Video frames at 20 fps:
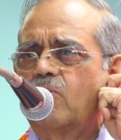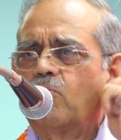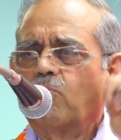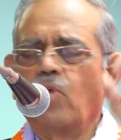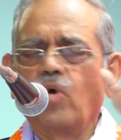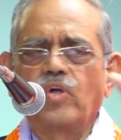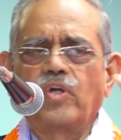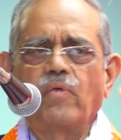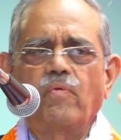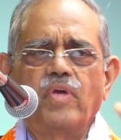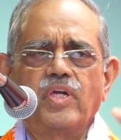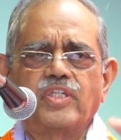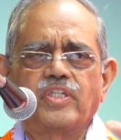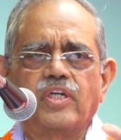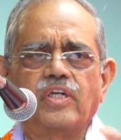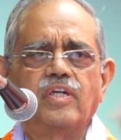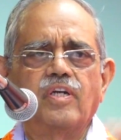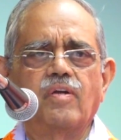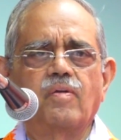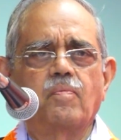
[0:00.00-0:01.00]

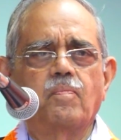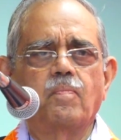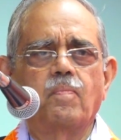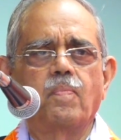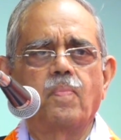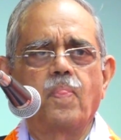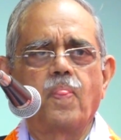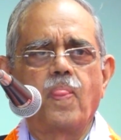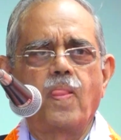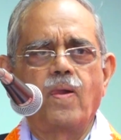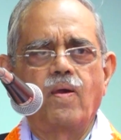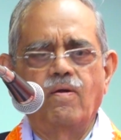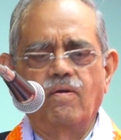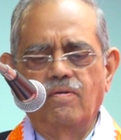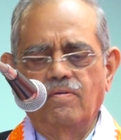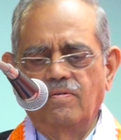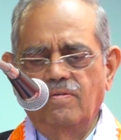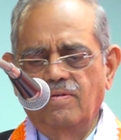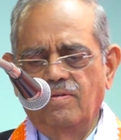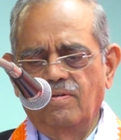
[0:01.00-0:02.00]
Motivation,
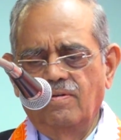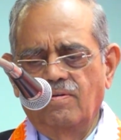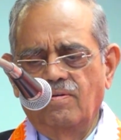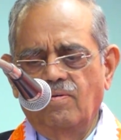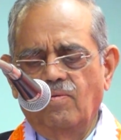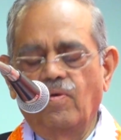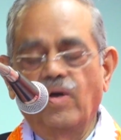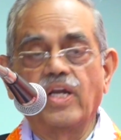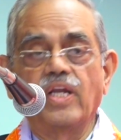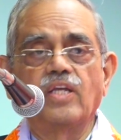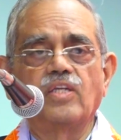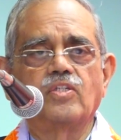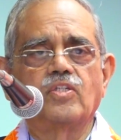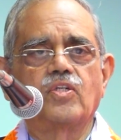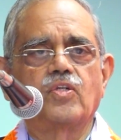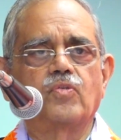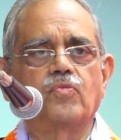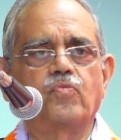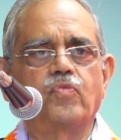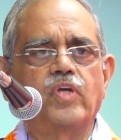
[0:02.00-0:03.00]
one
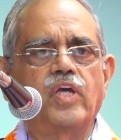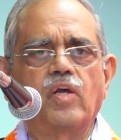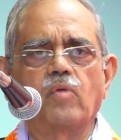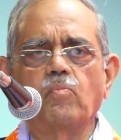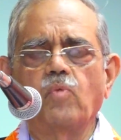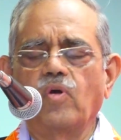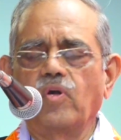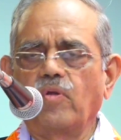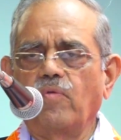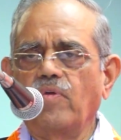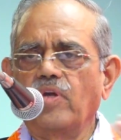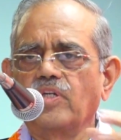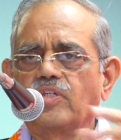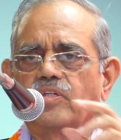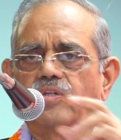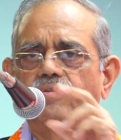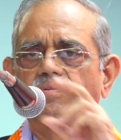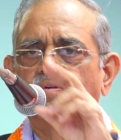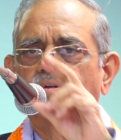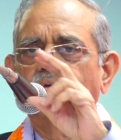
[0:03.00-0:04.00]
is fear
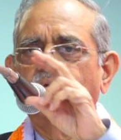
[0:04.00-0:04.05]
motivation.